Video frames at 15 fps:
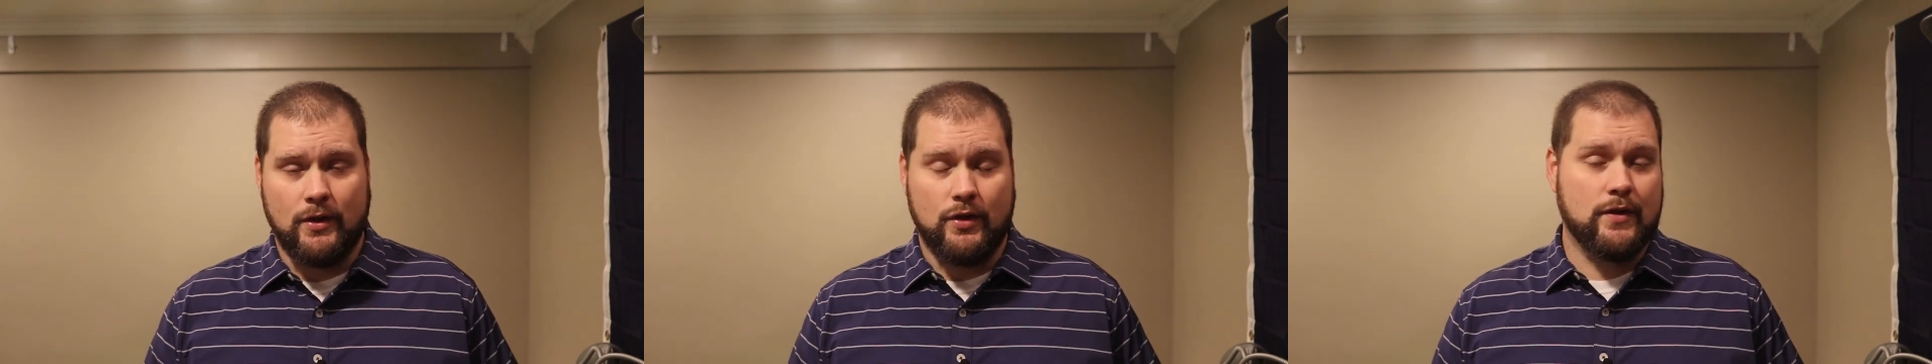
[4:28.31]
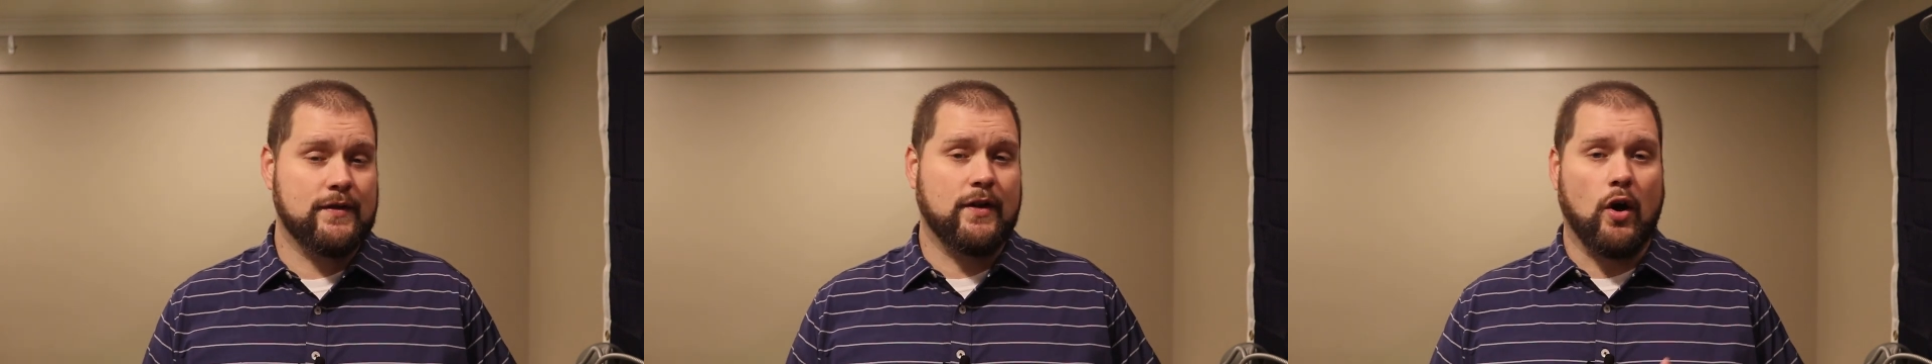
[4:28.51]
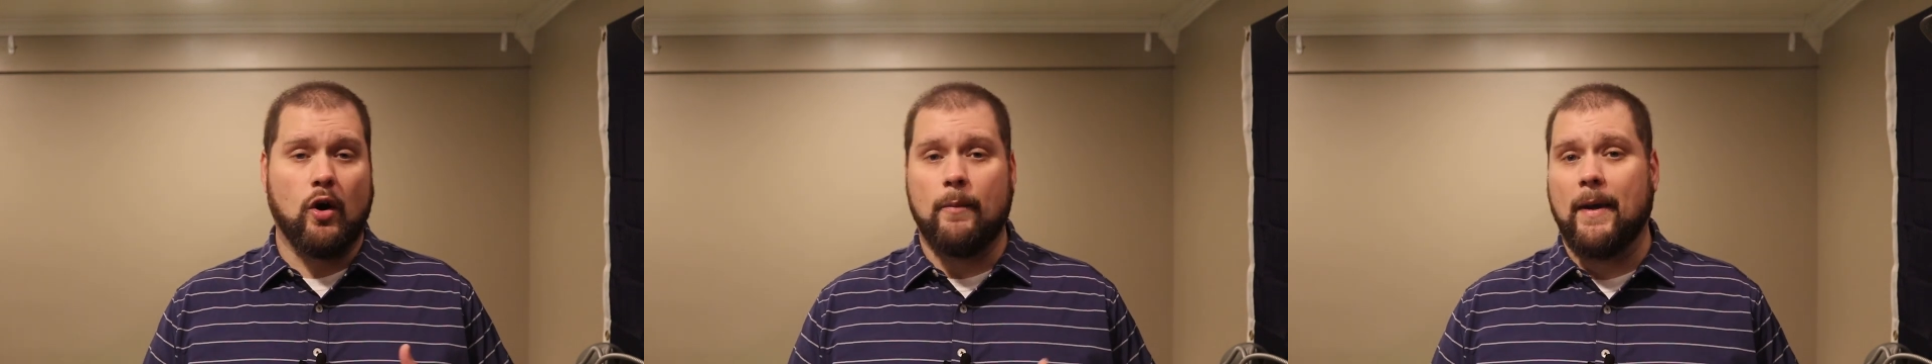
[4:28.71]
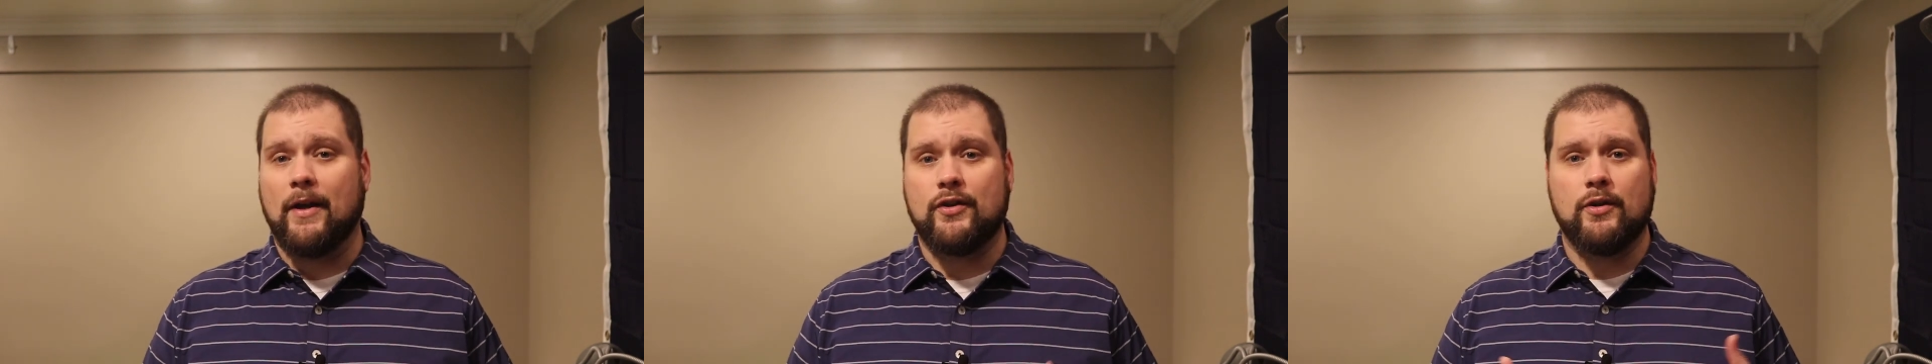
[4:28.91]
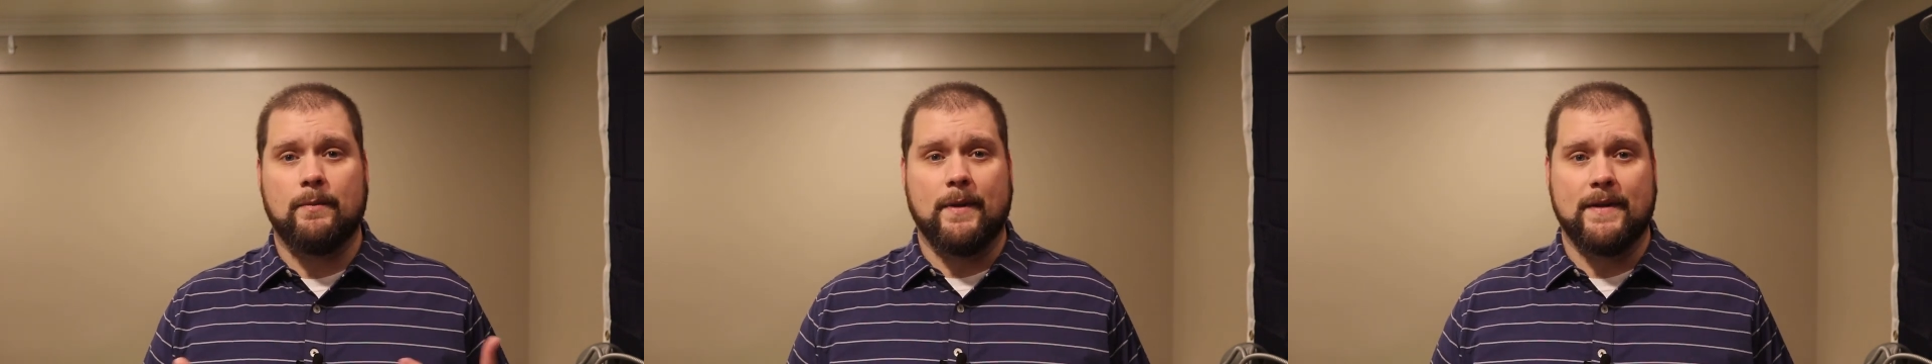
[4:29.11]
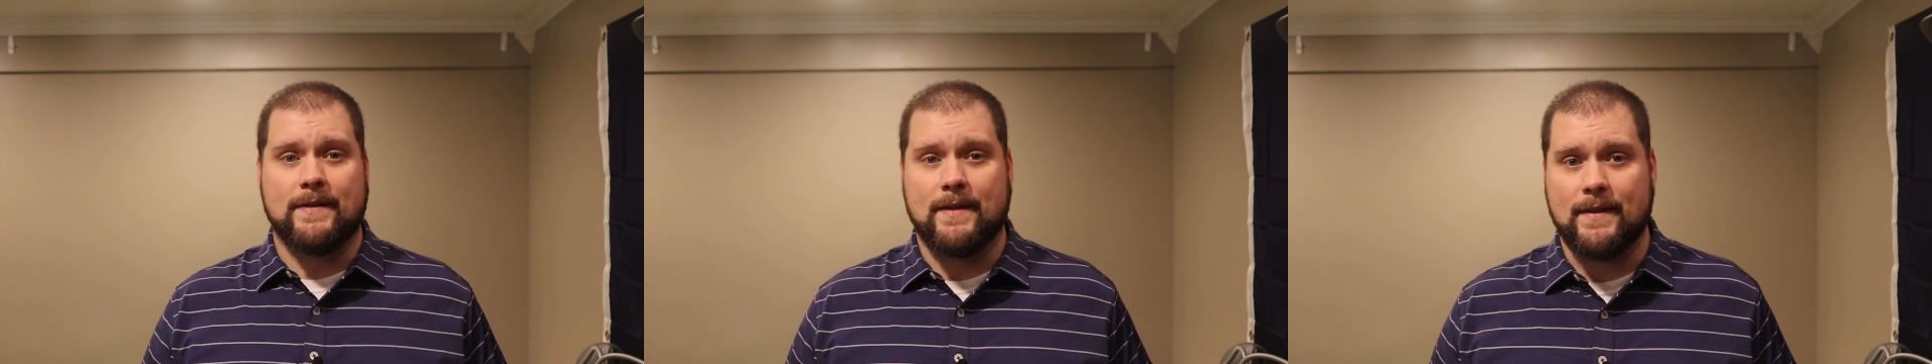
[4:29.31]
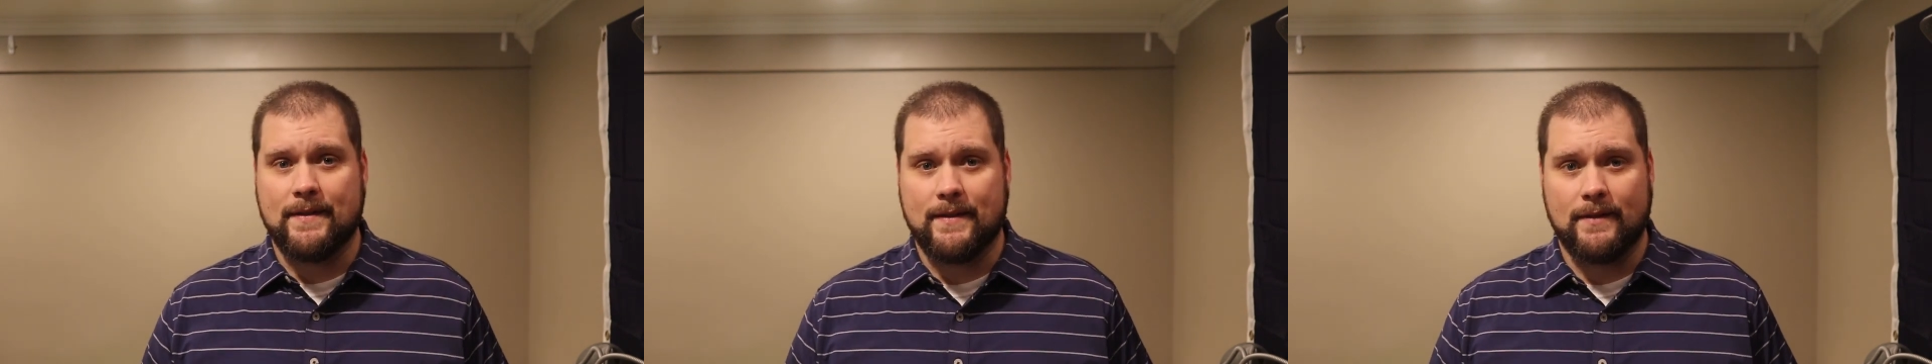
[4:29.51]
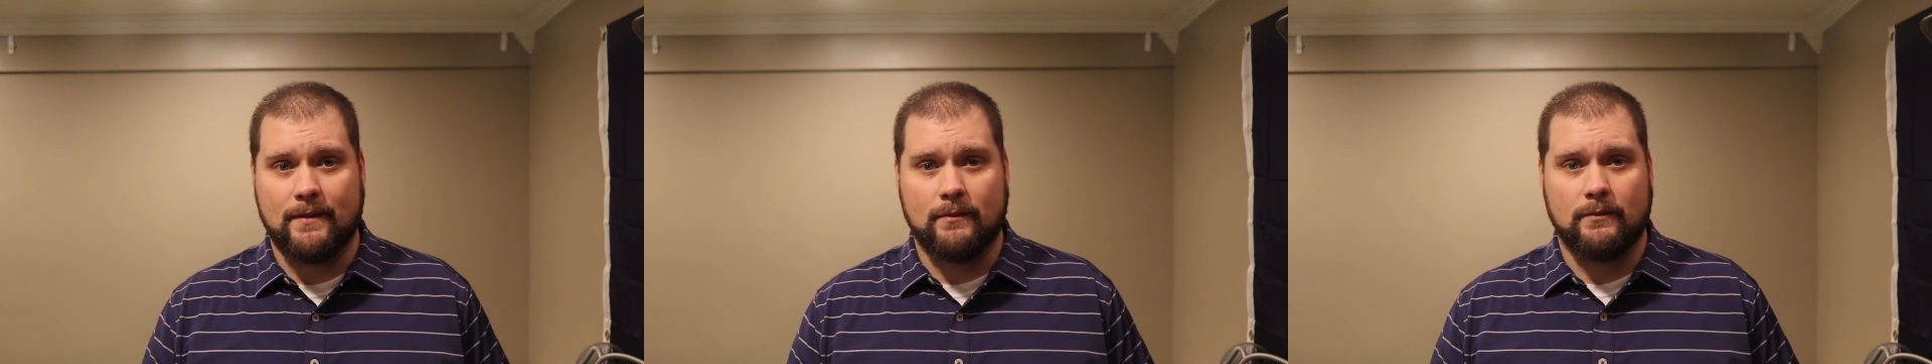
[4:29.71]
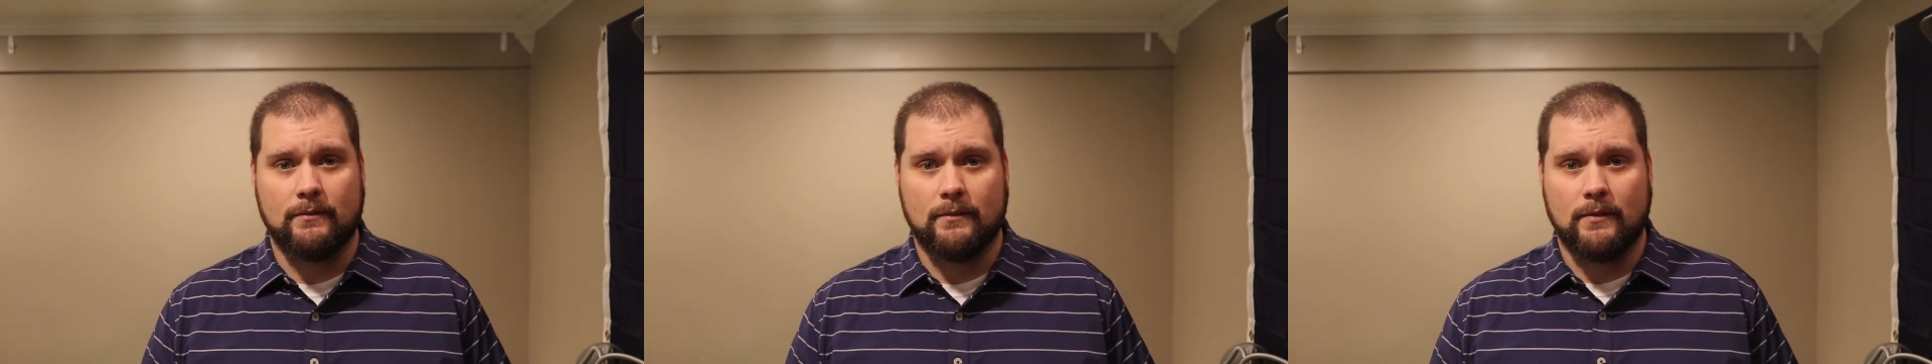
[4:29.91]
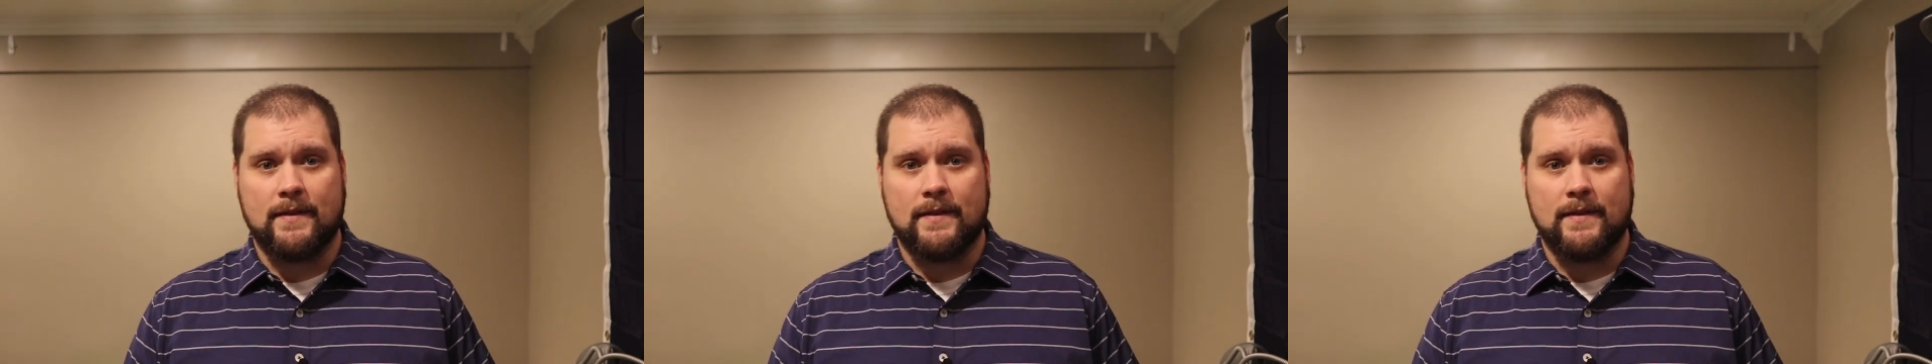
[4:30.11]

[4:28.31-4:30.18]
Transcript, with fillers: you just go about your business and